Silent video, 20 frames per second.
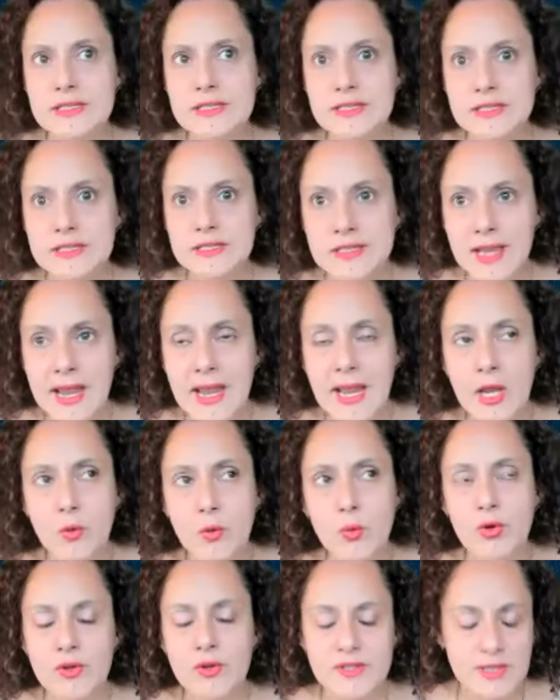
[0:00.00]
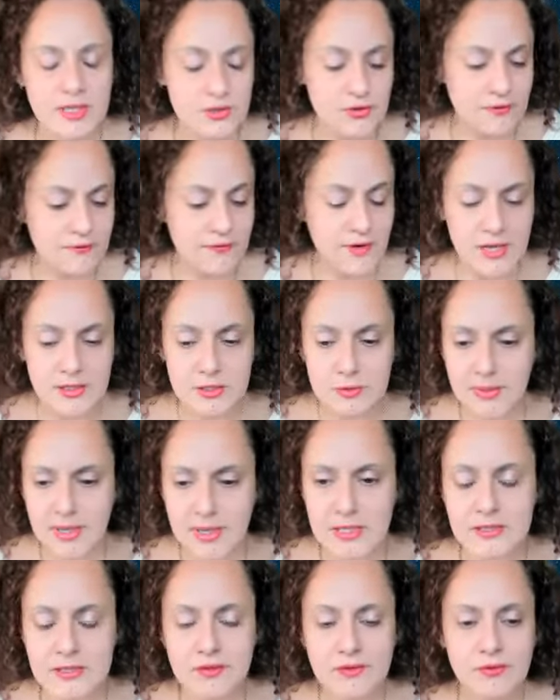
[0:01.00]
today we're in such a fast
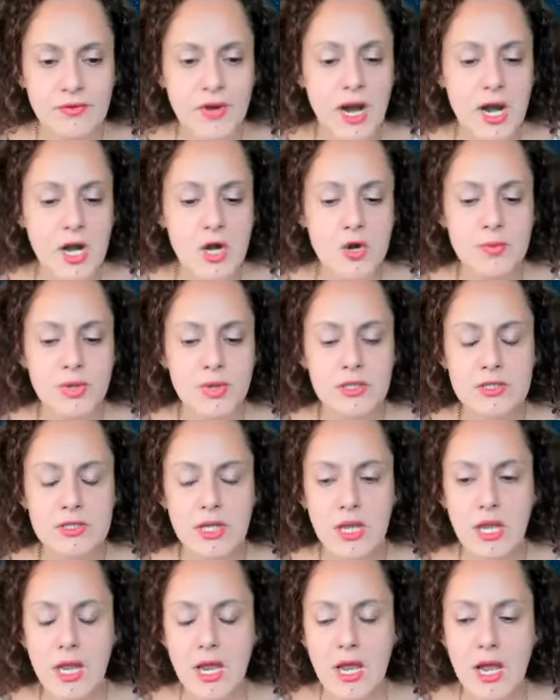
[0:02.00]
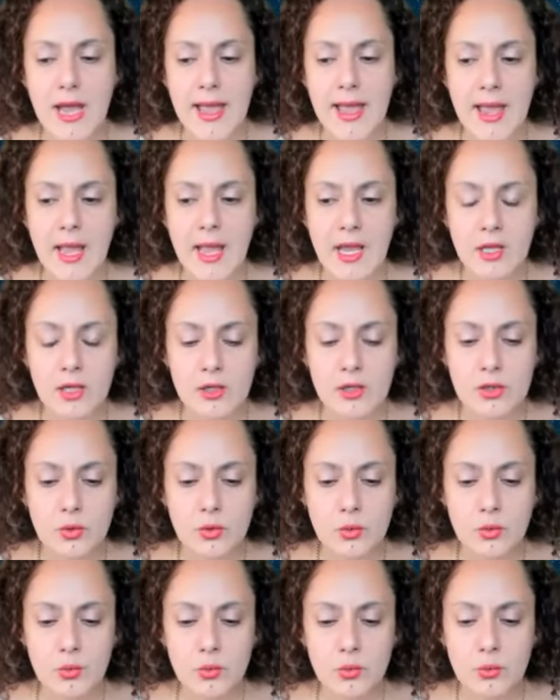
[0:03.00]
paced environment and
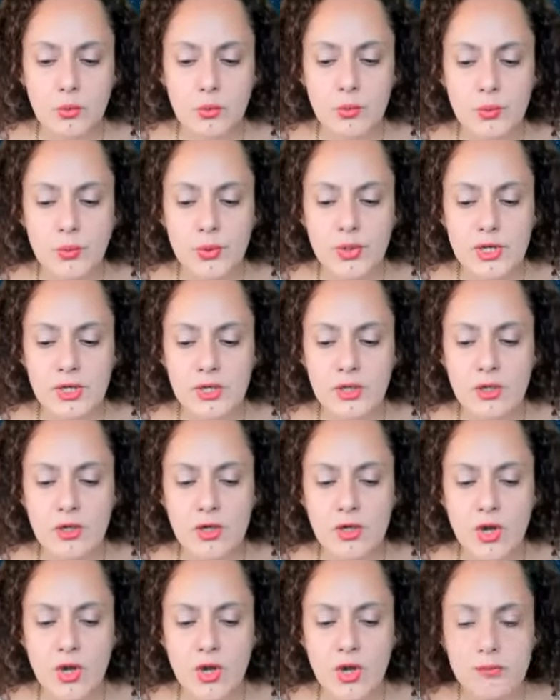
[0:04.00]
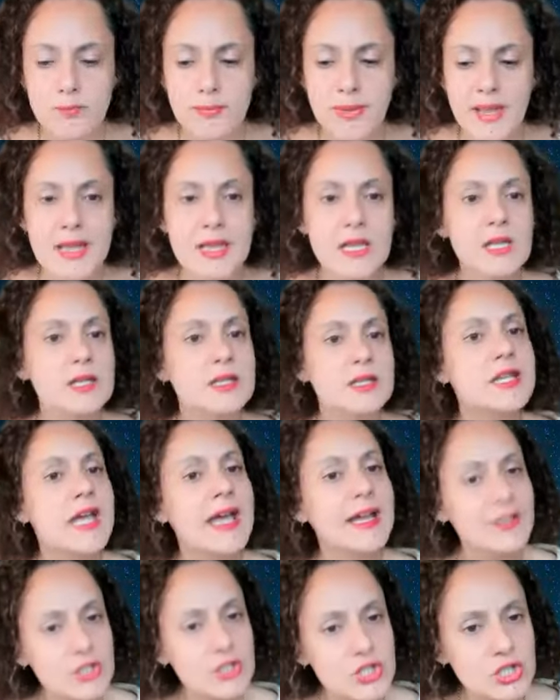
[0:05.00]
we're not paying
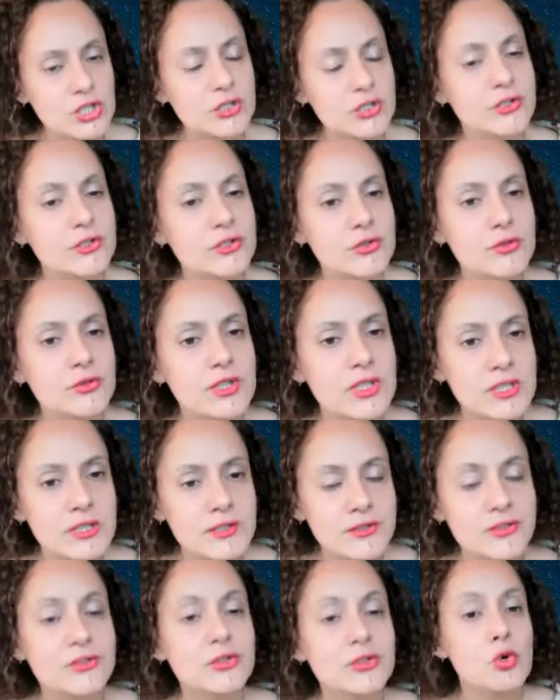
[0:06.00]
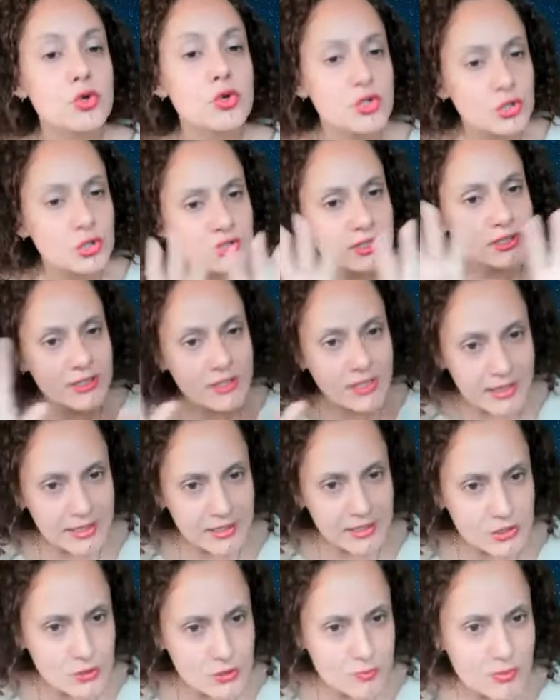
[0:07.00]
attention to the social
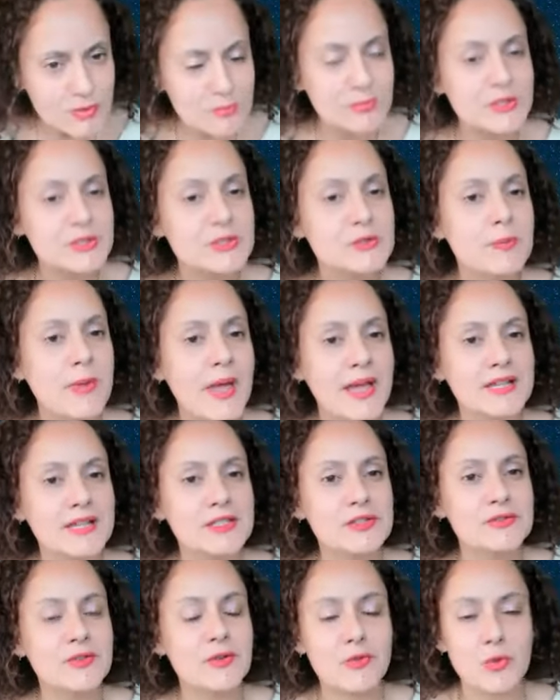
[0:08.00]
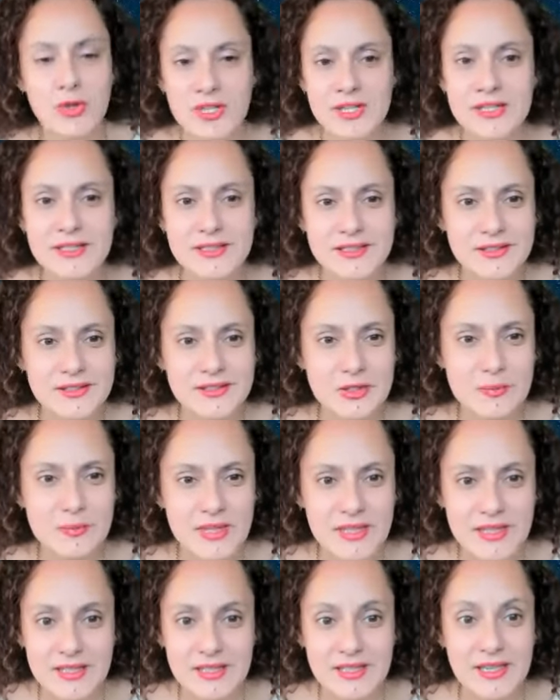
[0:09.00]
engagement perspective of what it is to
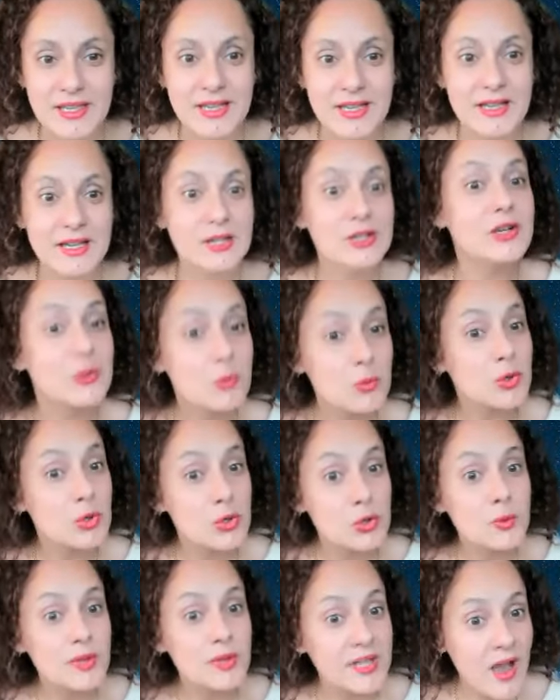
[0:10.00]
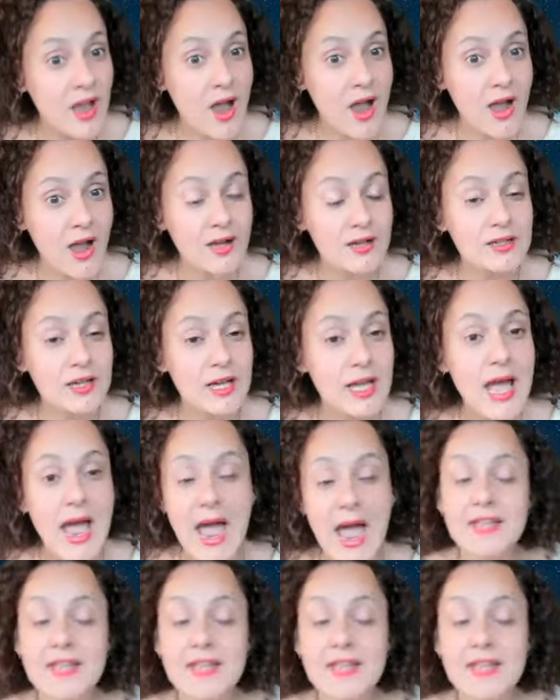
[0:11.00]
be who we are. We